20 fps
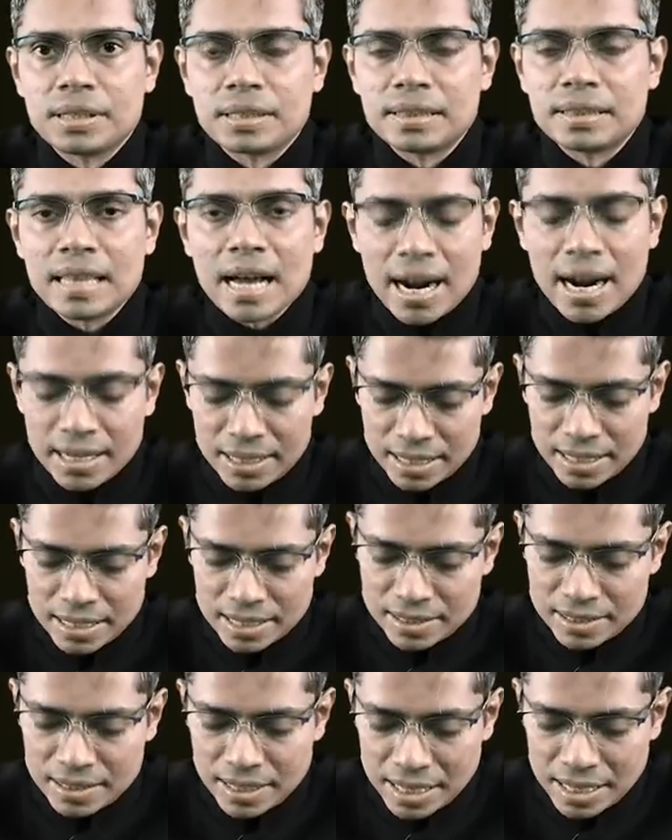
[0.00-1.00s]
That
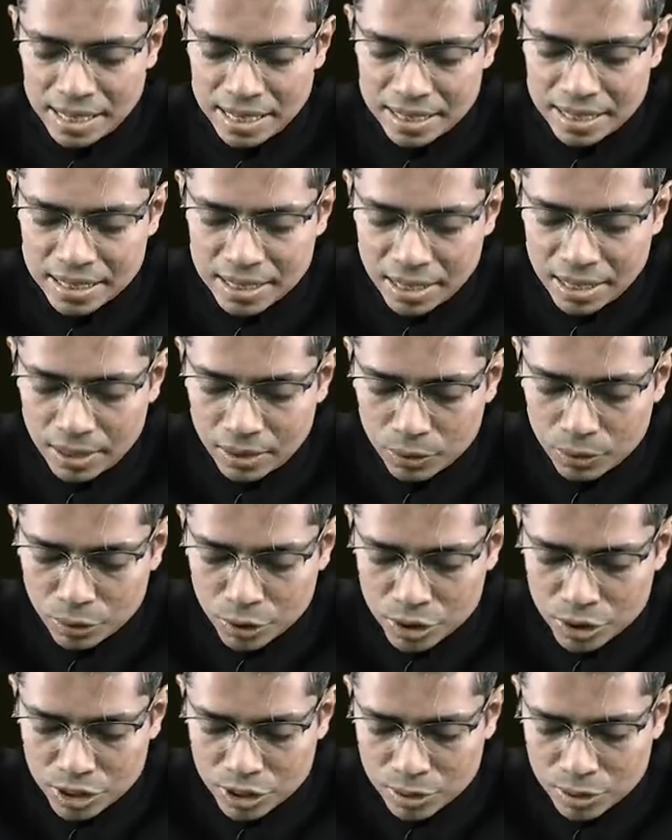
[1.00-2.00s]
is the area
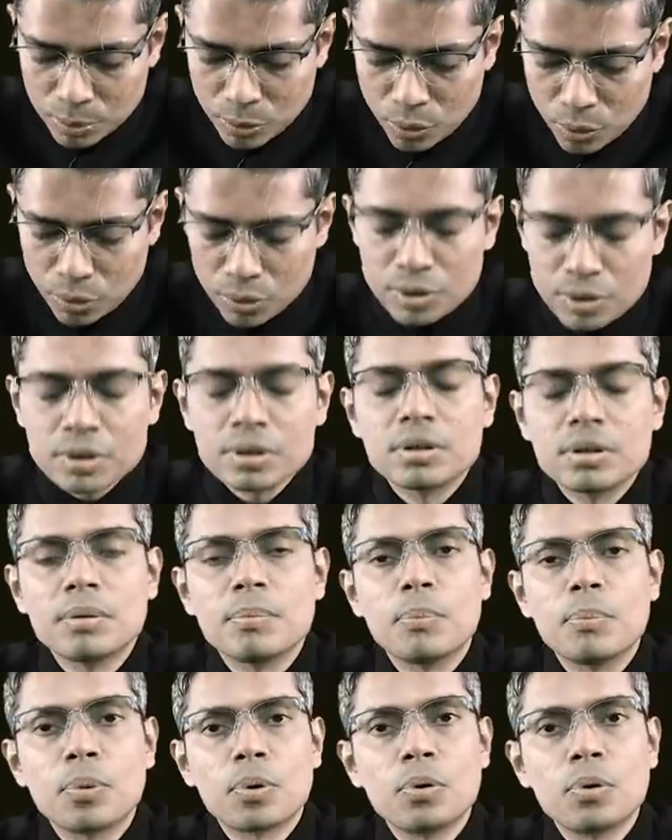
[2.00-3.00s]
which is more
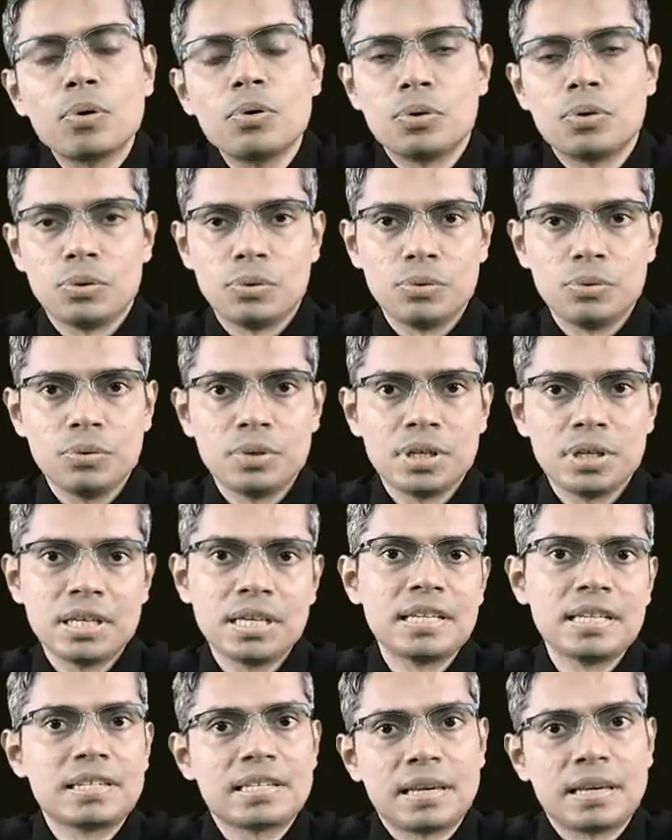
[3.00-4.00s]
prone to
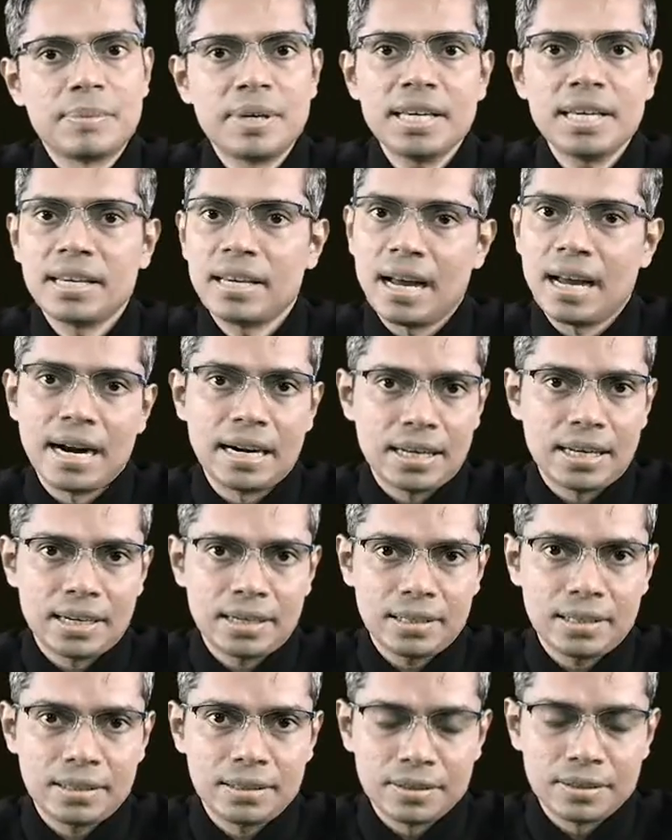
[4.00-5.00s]
ischemic
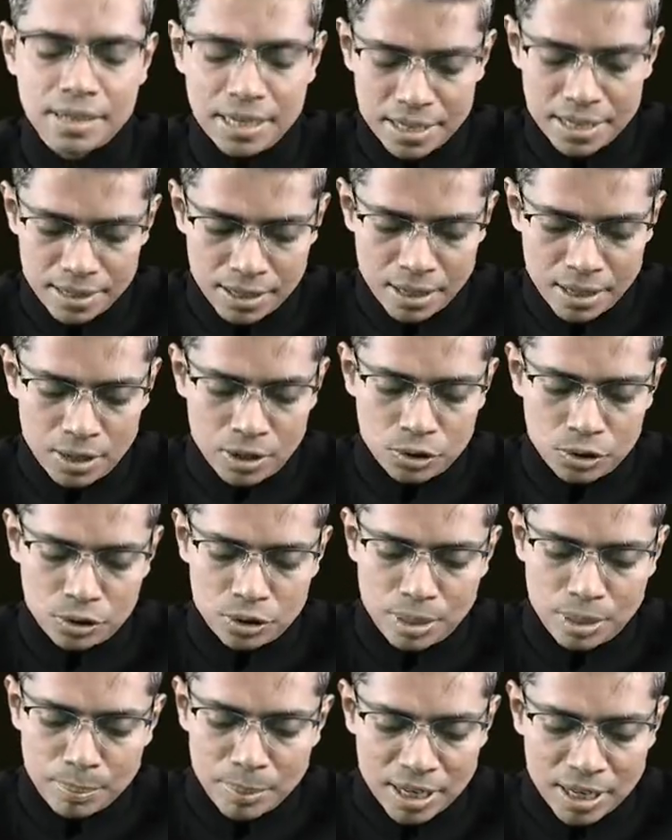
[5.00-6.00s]
attack, right?
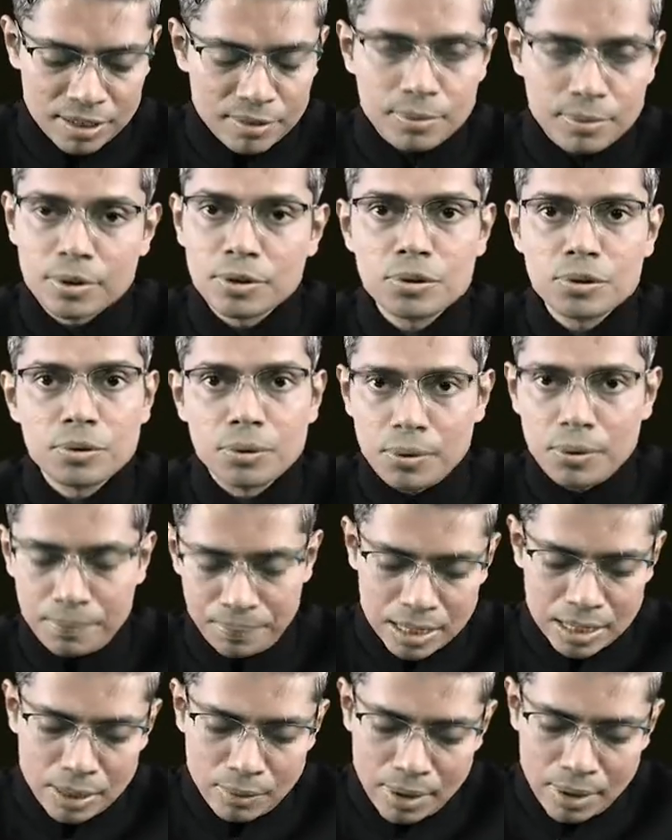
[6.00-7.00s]
So the blood flow, you
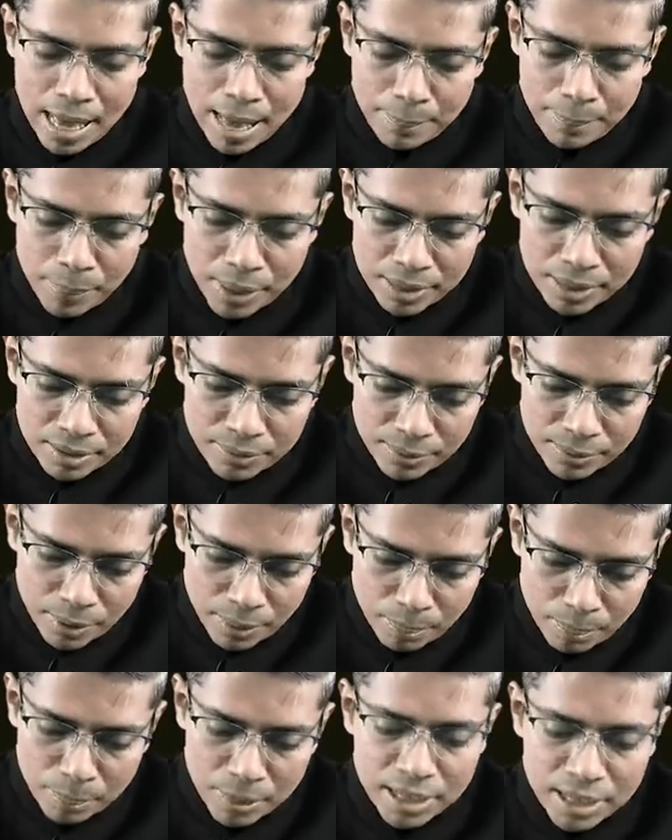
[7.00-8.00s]
know. Now apart
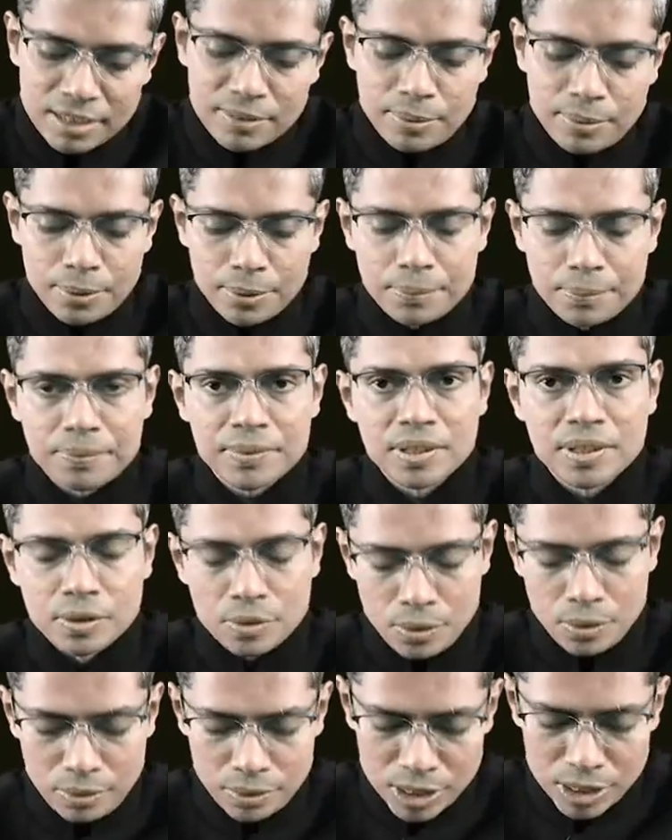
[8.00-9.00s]
from blood flow,
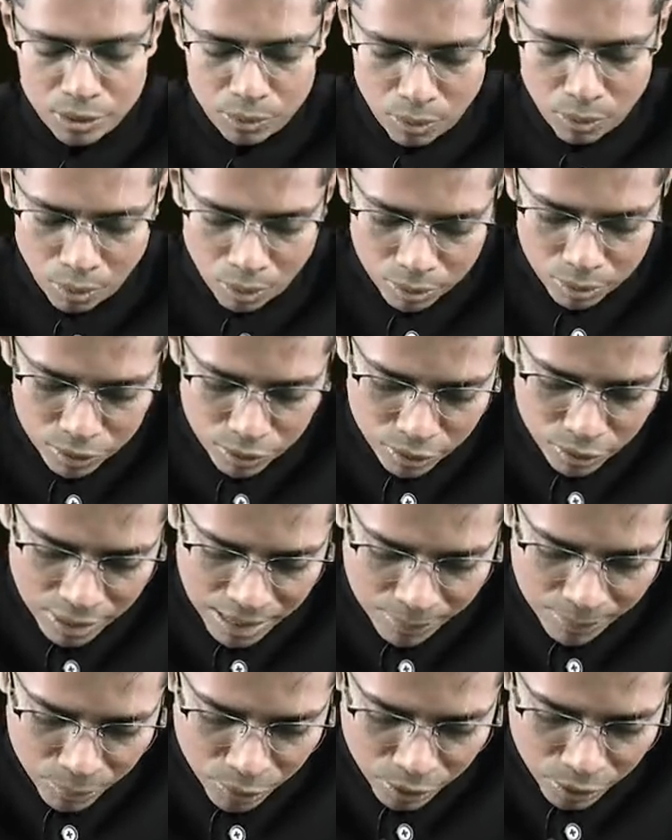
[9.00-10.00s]
you know, you also
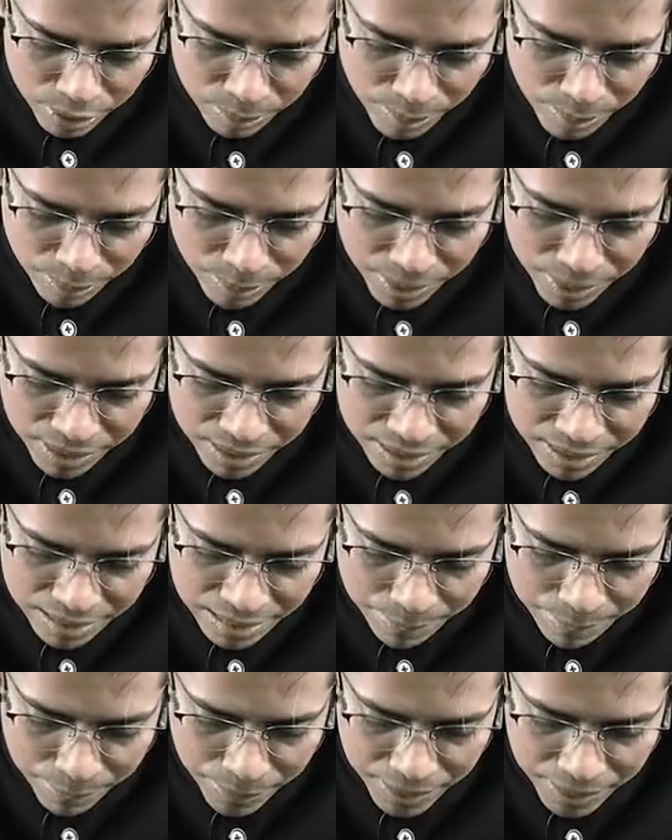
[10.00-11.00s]
have to remember
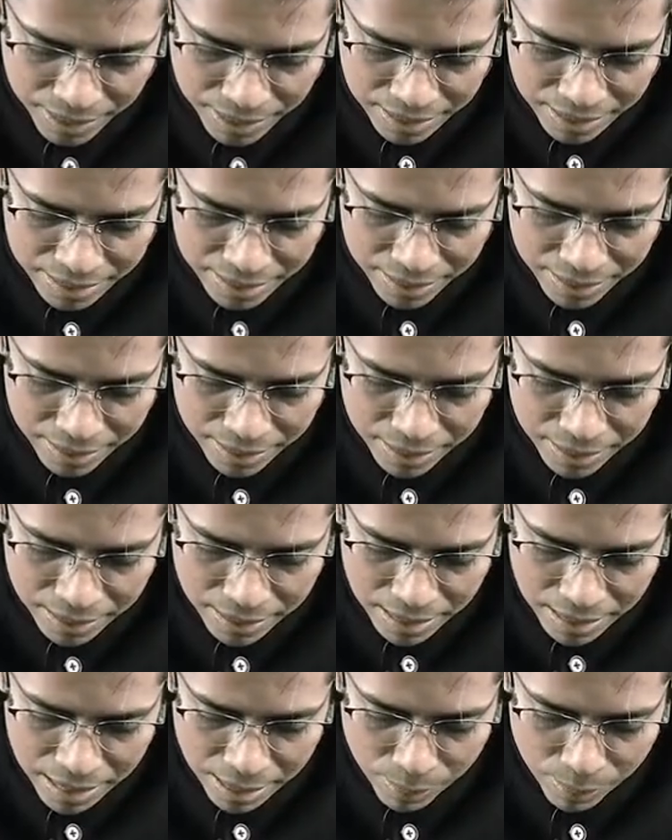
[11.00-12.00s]
separately
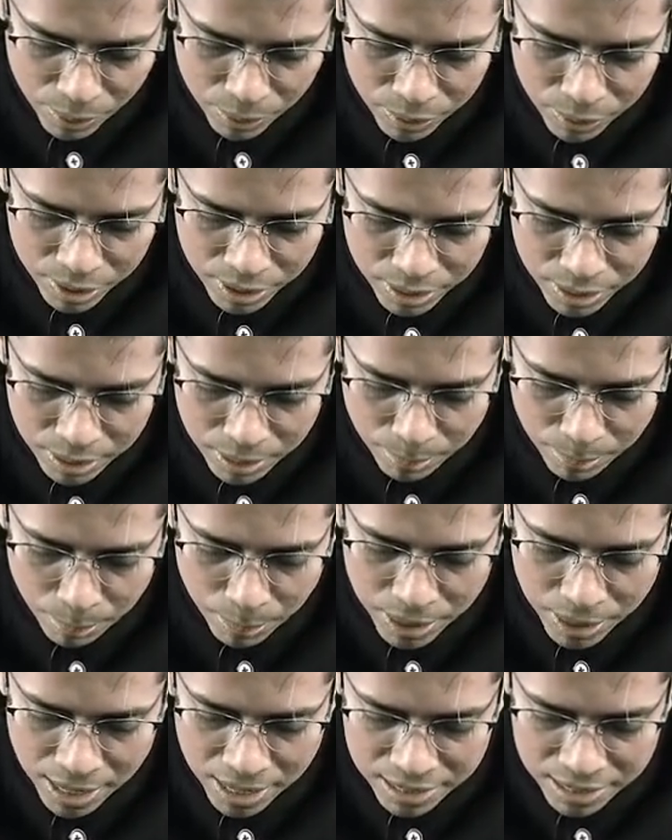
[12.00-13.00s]
about
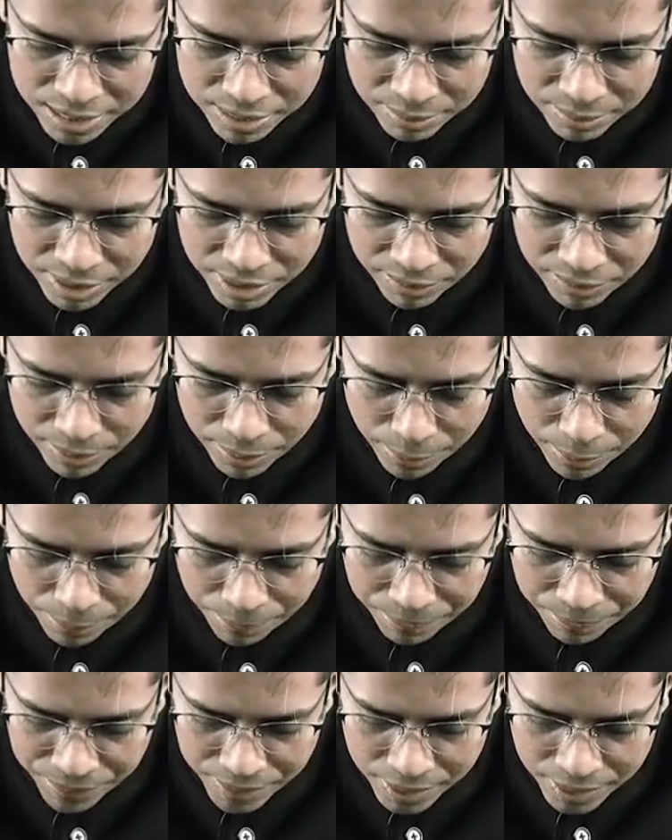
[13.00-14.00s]
plasma flow,